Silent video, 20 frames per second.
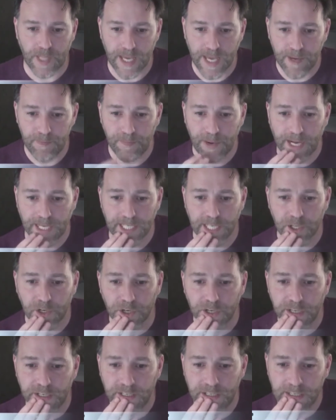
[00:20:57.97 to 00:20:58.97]
And Patty
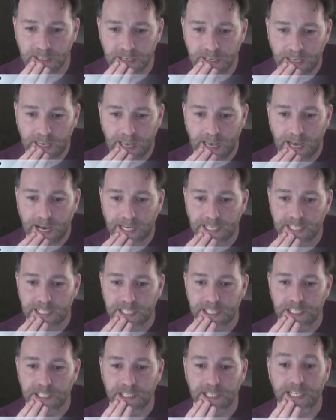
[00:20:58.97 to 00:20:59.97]
Conan, had a
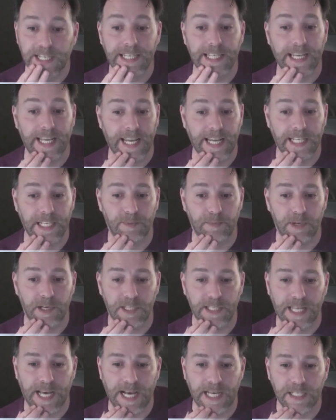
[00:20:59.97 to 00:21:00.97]
senior lady, 80
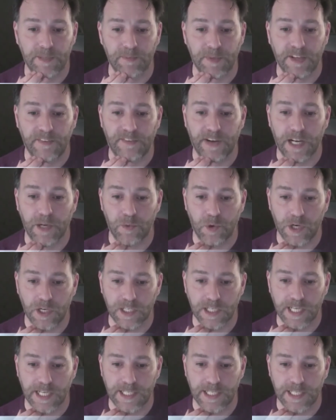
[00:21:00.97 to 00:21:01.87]
plus, ask me if I worked.